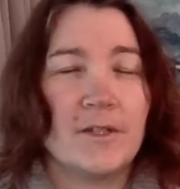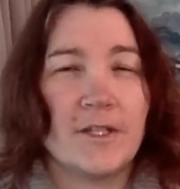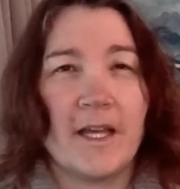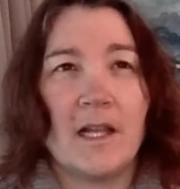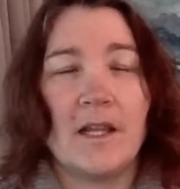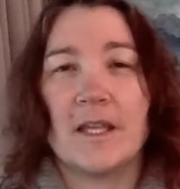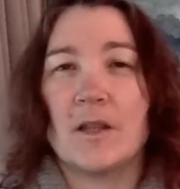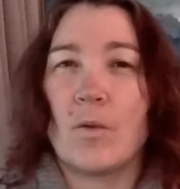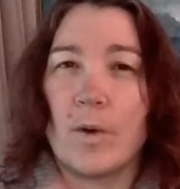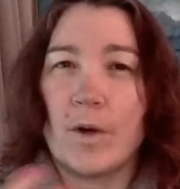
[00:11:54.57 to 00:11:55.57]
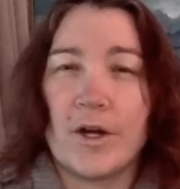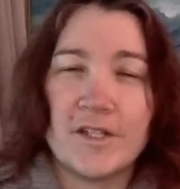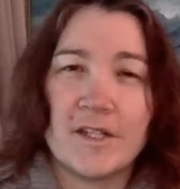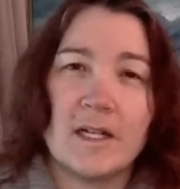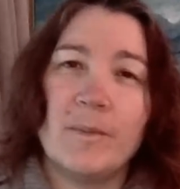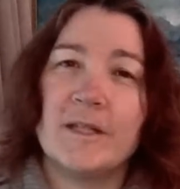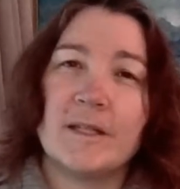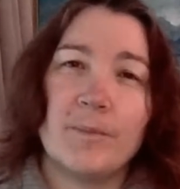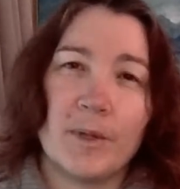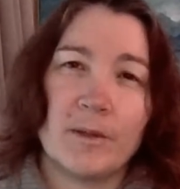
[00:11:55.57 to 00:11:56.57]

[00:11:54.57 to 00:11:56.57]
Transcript: tell in words a little bit